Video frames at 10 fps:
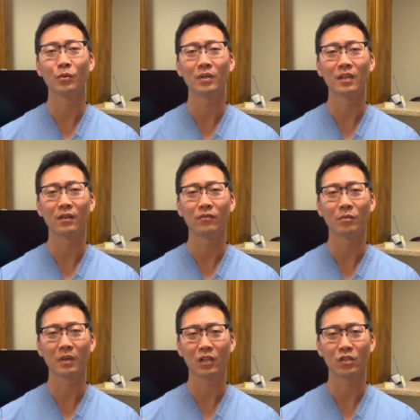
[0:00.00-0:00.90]
with
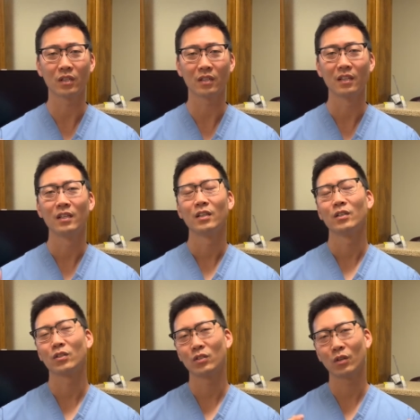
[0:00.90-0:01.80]
information
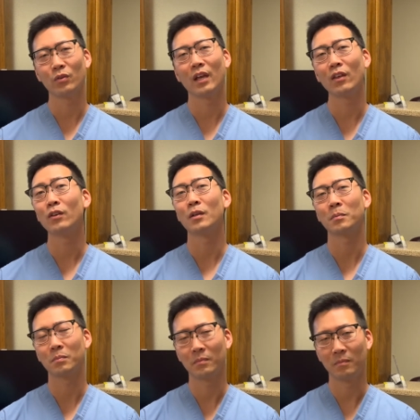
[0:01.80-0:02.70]
so that you can